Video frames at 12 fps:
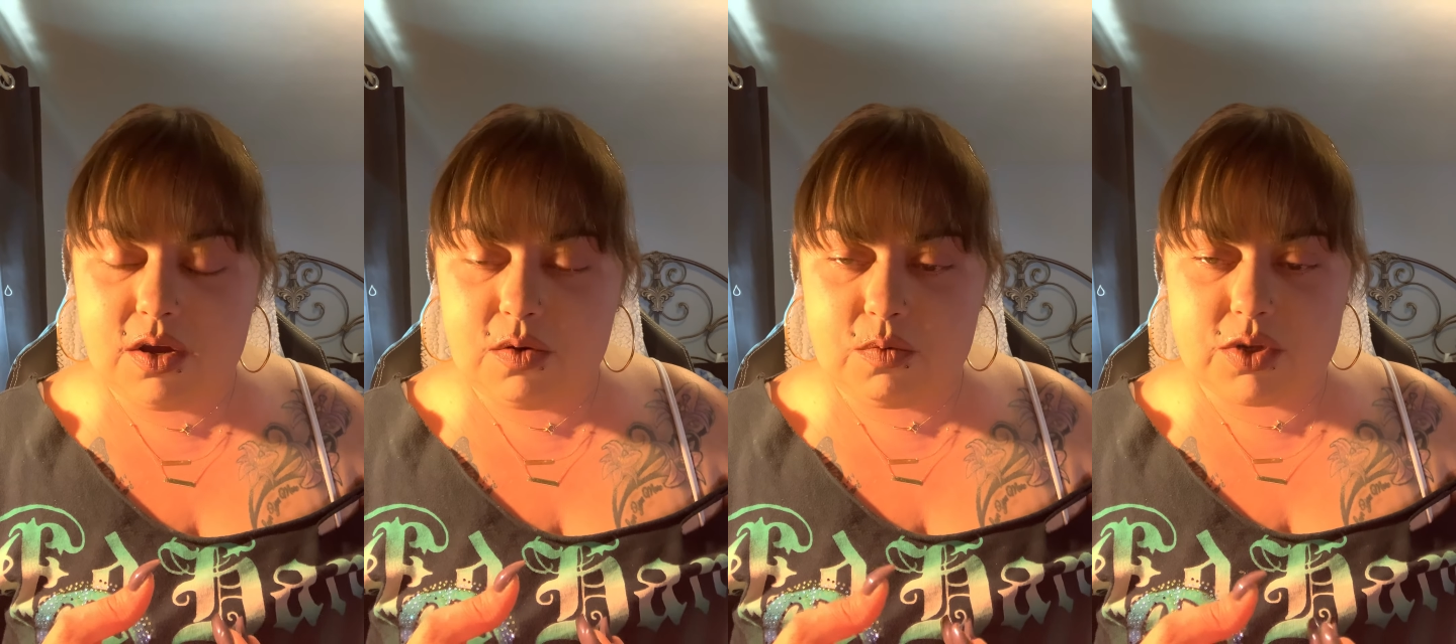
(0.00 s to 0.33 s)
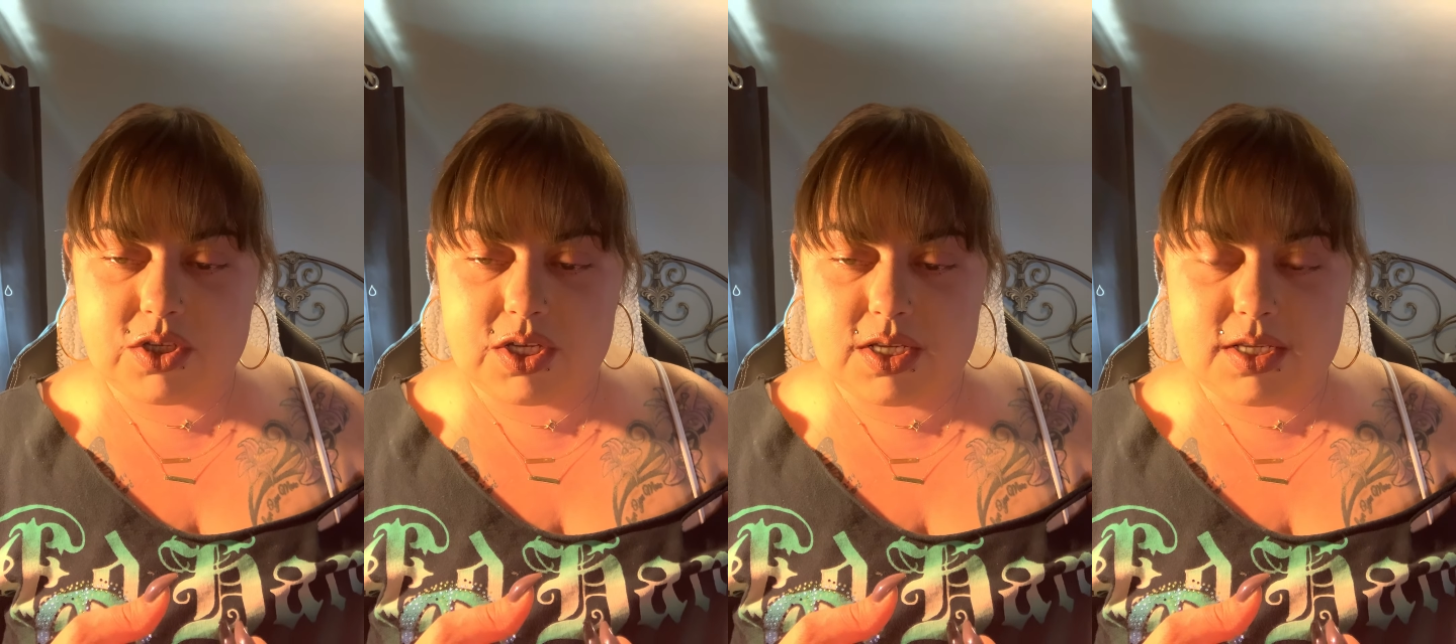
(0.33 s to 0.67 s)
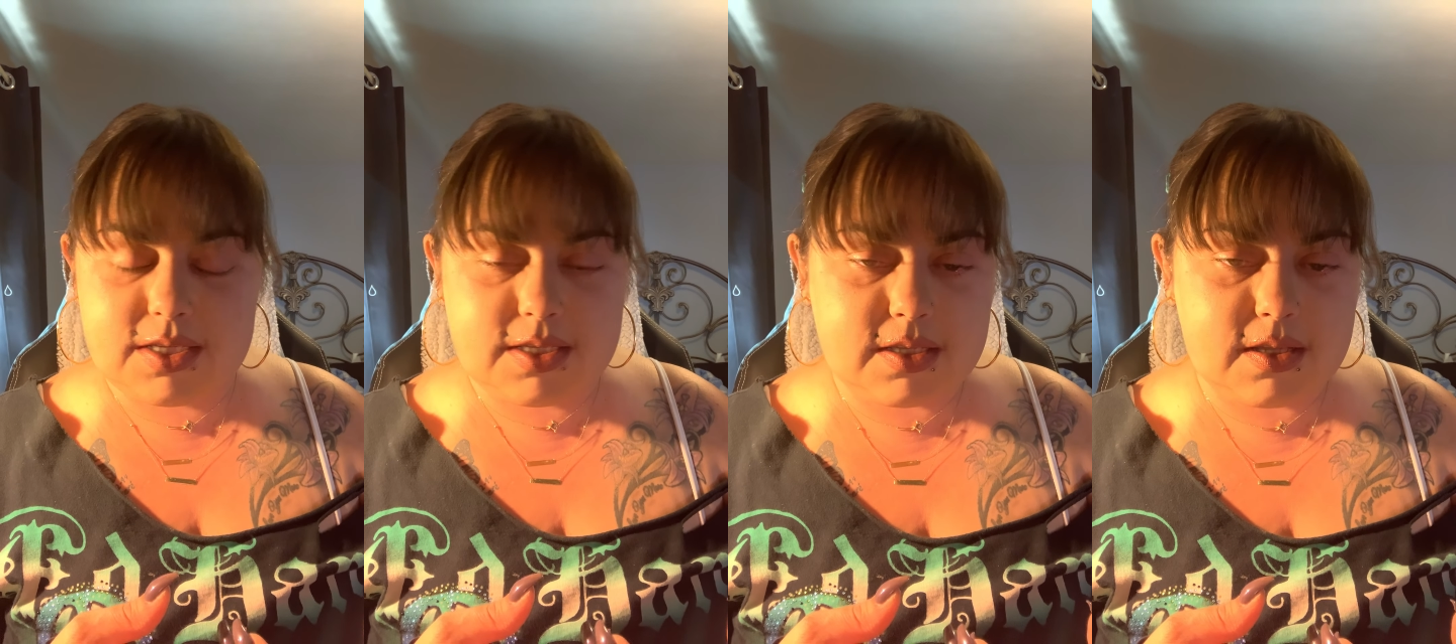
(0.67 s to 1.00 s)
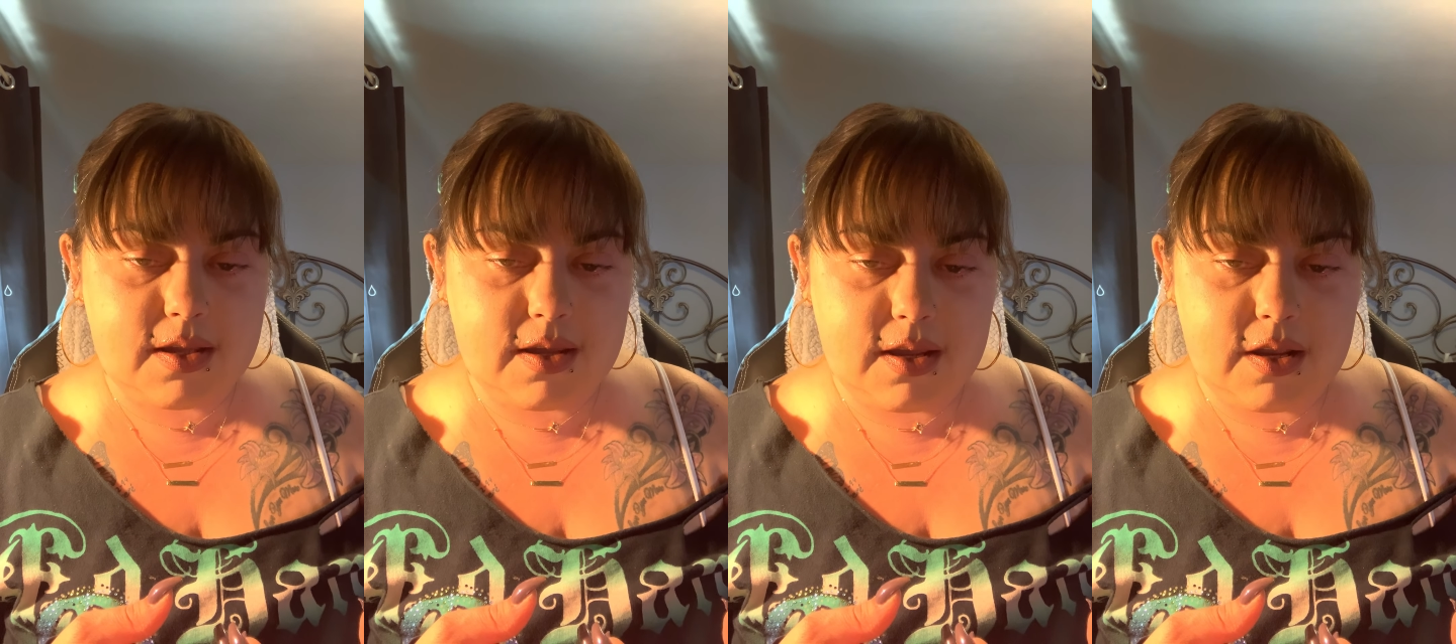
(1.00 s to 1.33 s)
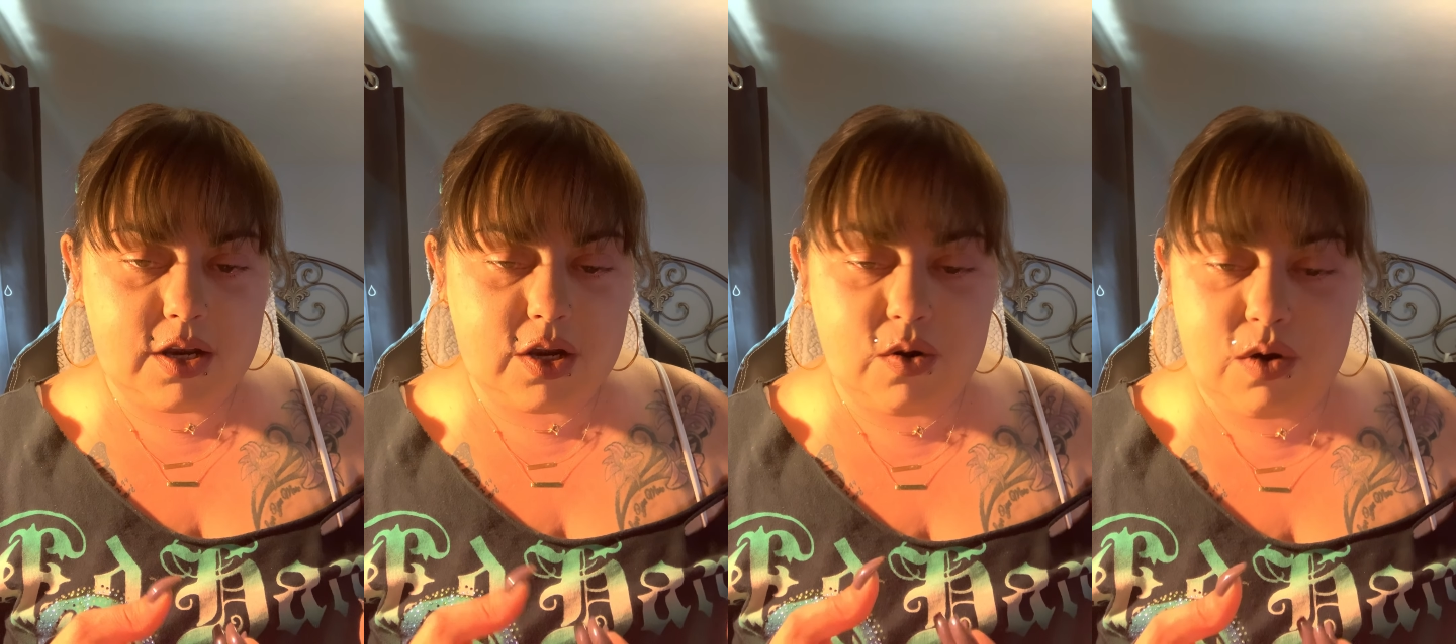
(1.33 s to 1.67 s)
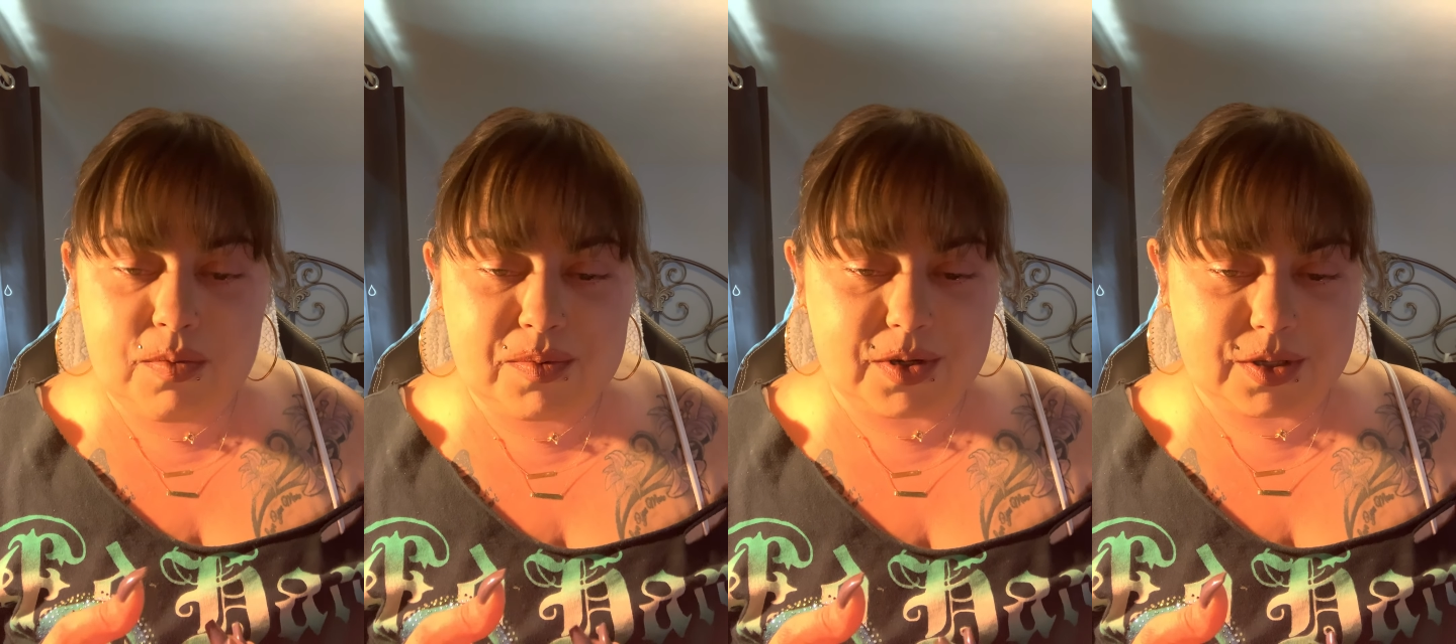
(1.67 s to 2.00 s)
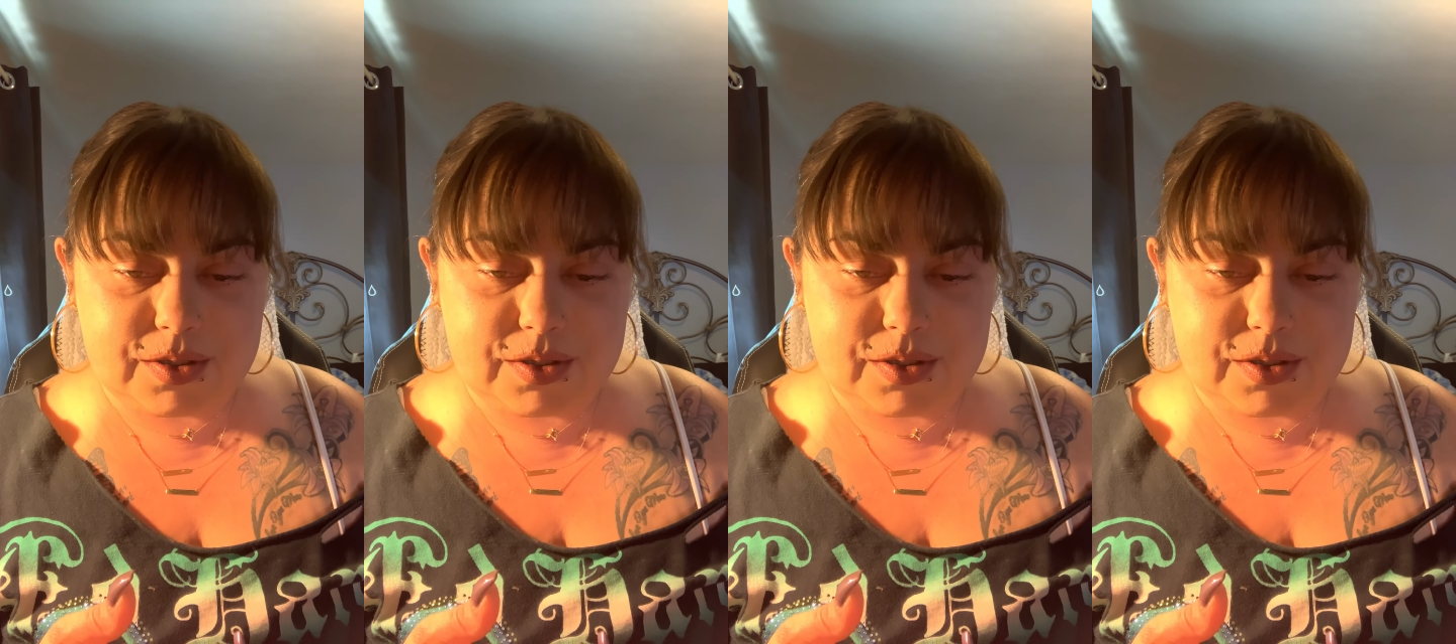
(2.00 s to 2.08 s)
which is normal.